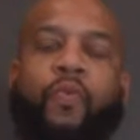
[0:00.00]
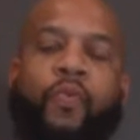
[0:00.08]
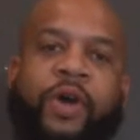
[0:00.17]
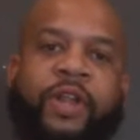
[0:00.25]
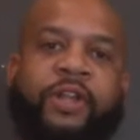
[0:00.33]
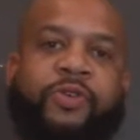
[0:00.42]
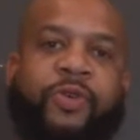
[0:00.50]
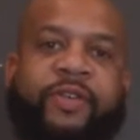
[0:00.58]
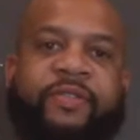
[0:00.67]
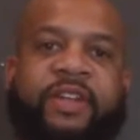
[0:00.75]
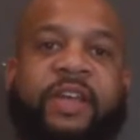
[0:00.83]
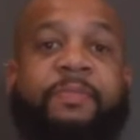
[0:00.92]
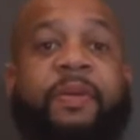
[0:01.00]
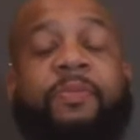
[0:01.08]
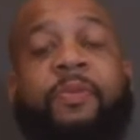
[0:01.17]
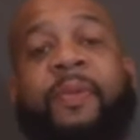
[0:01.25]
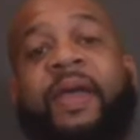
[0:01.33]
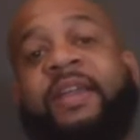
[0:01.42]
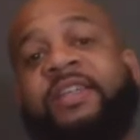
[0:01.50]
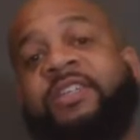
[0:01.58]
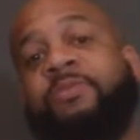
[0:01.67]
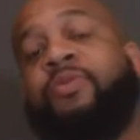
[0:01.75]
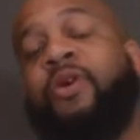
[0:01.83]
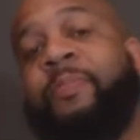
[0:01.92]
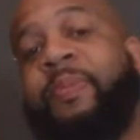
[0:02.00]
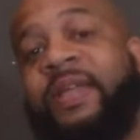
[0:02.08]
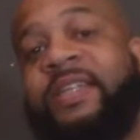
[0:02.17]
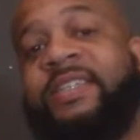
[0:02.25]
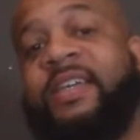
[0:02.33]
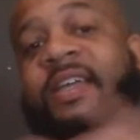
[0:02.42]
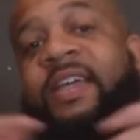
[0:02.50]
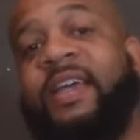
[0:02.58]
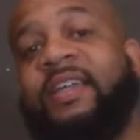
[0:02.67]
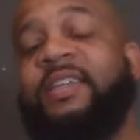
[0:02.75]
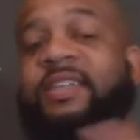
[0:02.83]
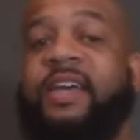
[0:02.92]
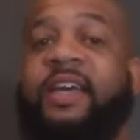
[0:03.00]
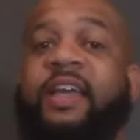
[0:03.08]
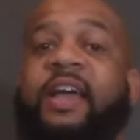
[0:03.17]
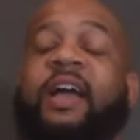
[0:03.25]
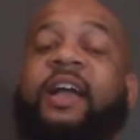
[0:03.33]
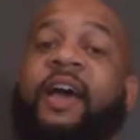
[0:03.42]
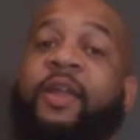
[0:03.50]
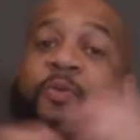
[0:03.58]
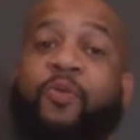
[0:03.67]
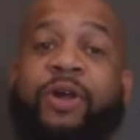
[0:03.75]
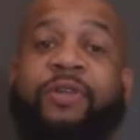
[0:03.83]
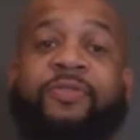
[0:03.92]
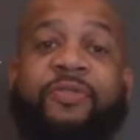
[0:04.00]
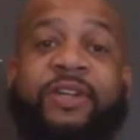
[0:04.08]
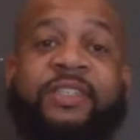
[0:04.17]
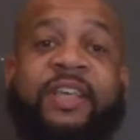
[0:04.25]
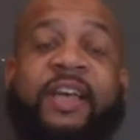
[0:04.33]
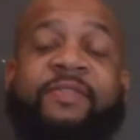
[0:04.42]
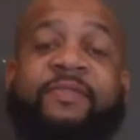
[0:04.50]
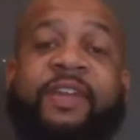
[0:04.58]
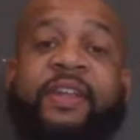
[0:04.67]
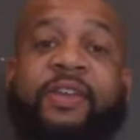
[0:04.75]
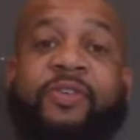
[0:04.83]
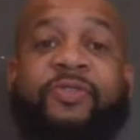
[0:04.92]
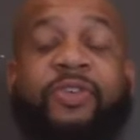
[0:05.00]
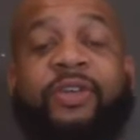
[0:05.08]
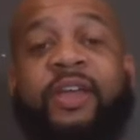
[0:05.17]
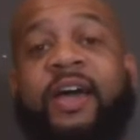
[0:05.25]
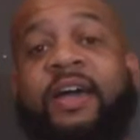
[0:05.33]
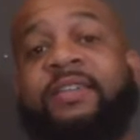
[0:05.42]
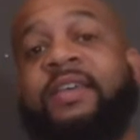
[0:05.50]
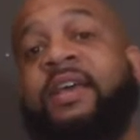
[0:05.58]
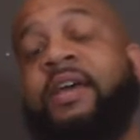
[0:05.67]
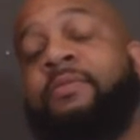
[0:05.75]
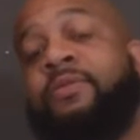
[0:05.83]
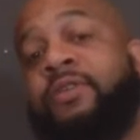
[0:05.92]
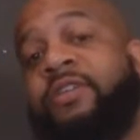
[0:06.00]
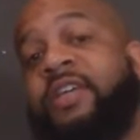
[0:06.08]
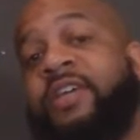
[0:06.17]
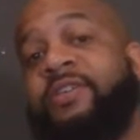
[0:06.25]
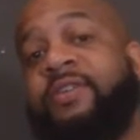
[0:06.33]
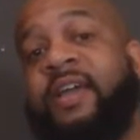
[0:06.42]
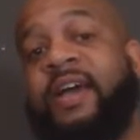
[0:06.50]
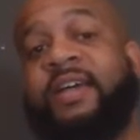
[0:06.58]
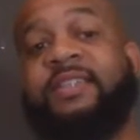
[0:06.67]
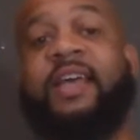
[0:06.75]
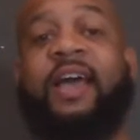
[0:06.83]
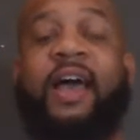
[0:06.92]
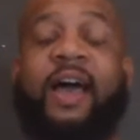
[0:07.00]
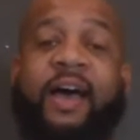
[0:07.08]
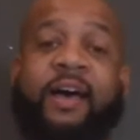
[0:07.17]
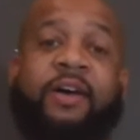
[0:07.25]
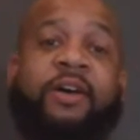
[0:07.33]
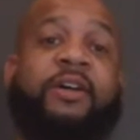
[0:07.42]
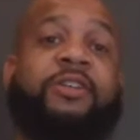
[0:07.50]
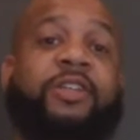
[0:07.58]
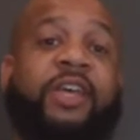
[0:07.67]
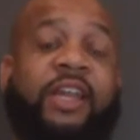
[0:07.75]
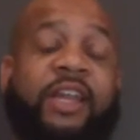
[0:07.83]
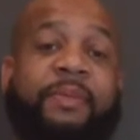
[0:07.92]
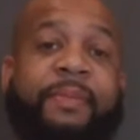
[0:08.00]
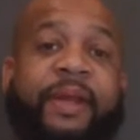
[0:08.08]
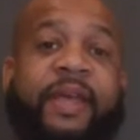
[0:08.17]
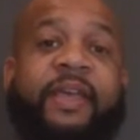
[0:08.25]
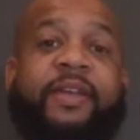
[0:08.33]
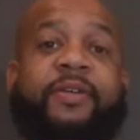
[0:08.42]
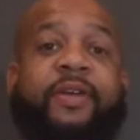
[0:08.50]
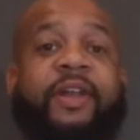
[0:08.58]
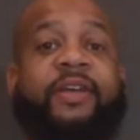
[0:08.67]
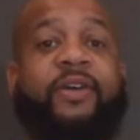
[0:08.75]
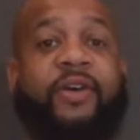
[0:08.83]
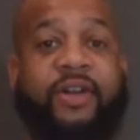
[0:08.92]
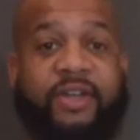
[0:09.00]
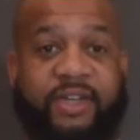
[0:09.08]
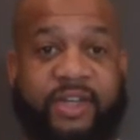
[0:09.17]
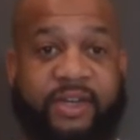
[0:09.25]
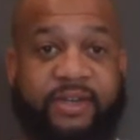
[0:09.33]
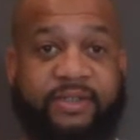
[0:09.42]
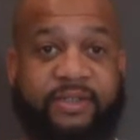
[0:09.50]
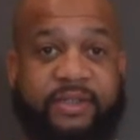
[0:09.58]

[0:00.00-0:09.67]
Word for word: What it do everyday people, man. It's your boy PJ. Today, I got a wonderful, exciting video for you guys. I'm going to tell you guys how to eliminate credit card debt.